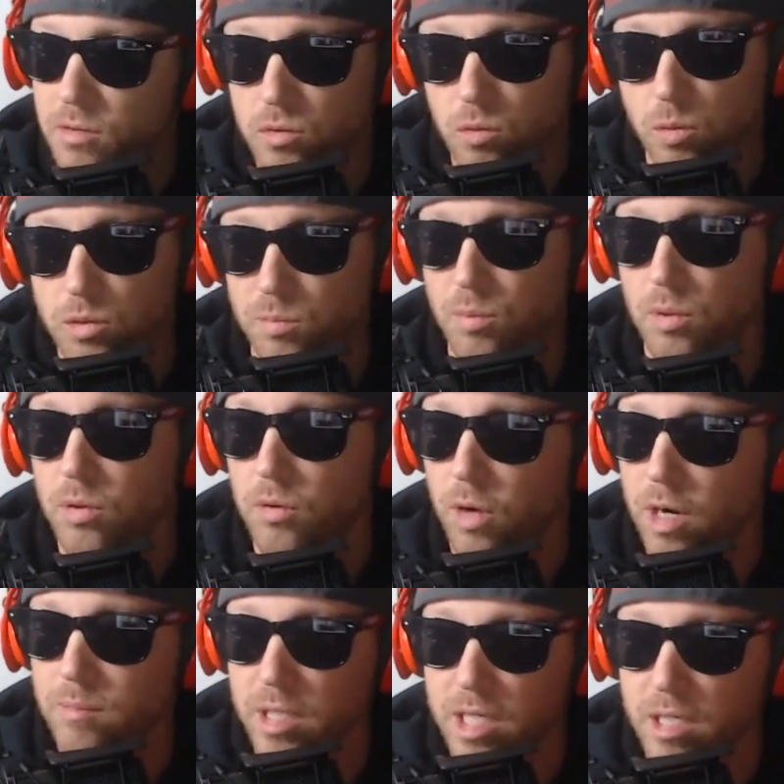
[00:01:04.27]
the Georgia
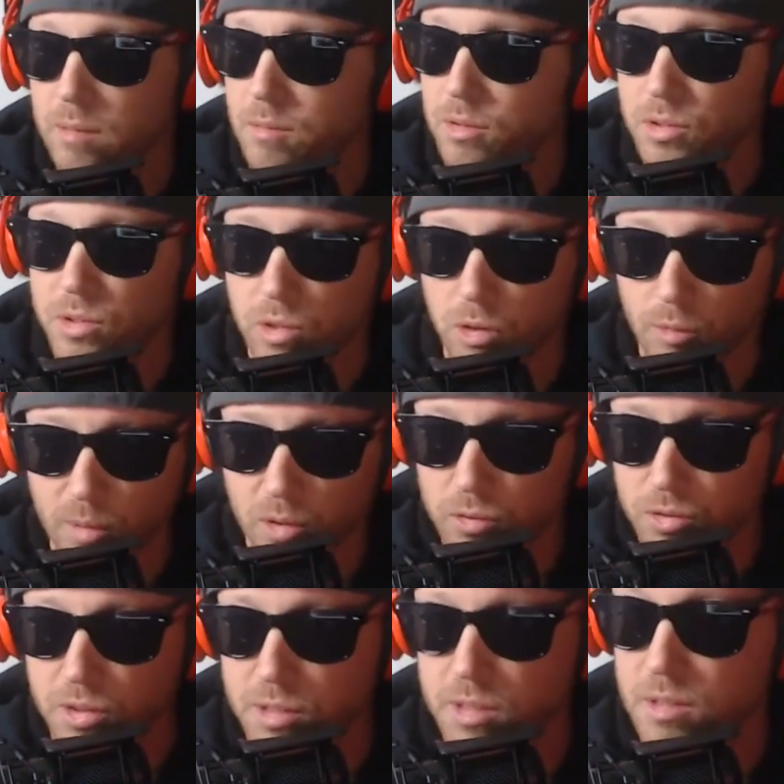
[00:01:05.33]
program leading up to the Sugar Bowl
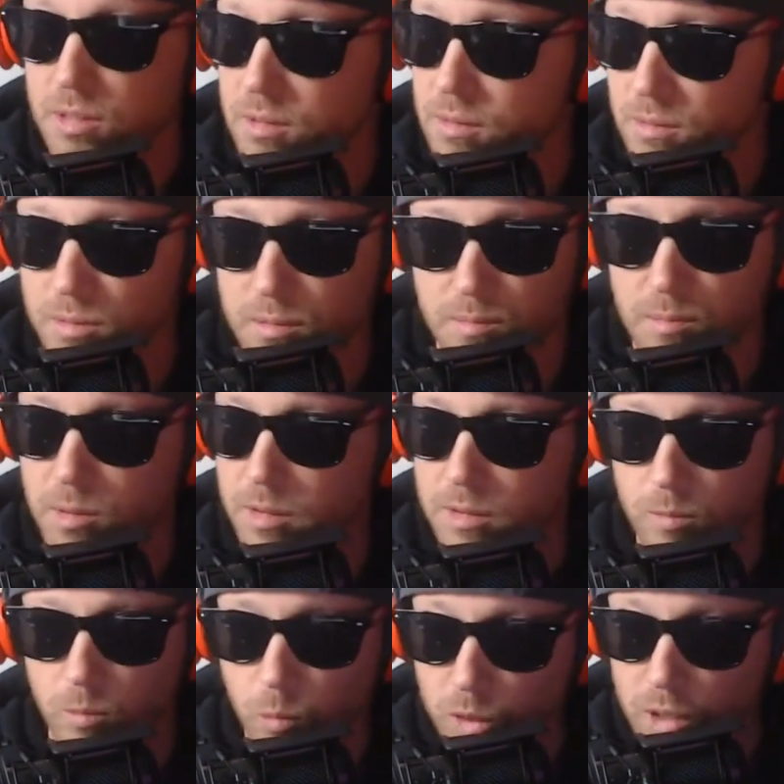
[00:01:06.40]
just
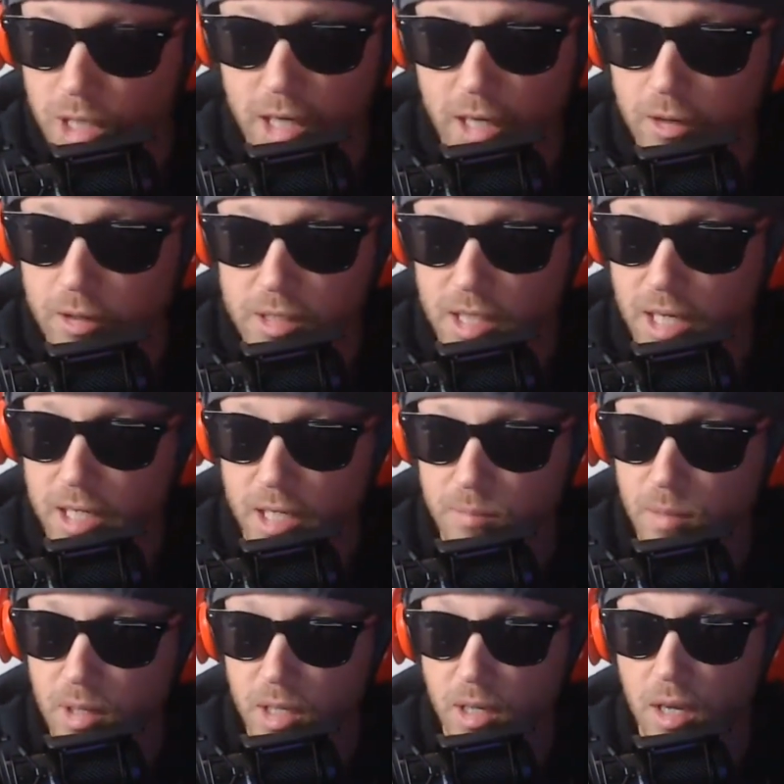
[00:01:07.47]
really irritated
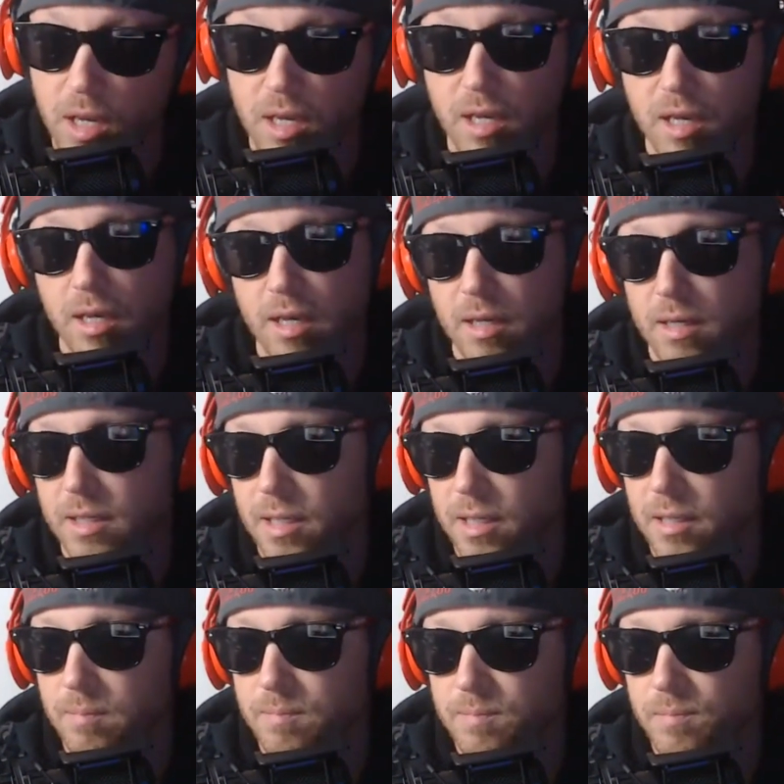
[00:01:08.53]
me.
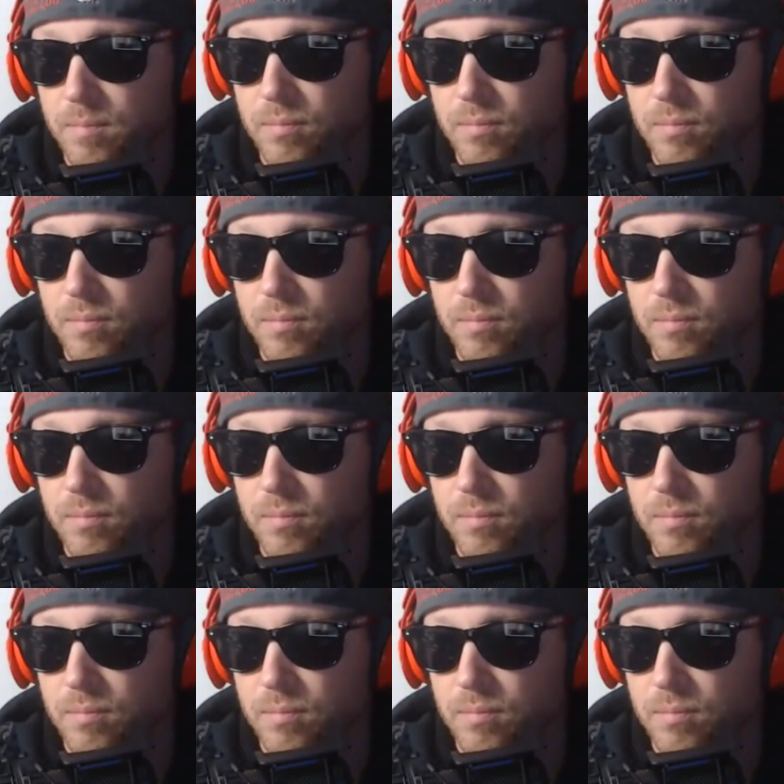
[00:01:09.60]
Um,